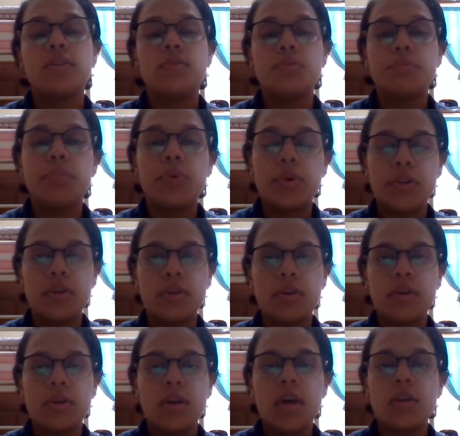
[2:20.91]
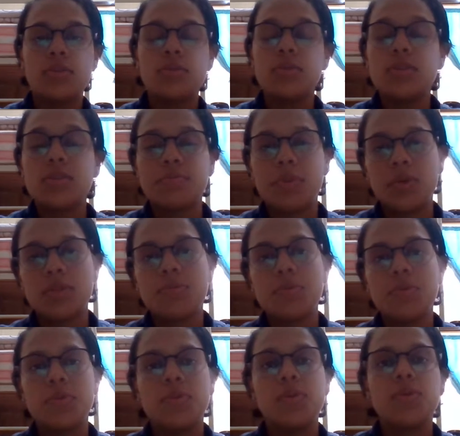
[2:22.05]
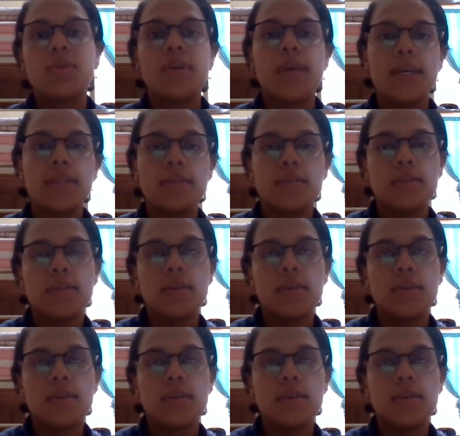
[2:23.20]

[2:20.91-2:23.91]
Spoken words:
the report as soon as possible, you can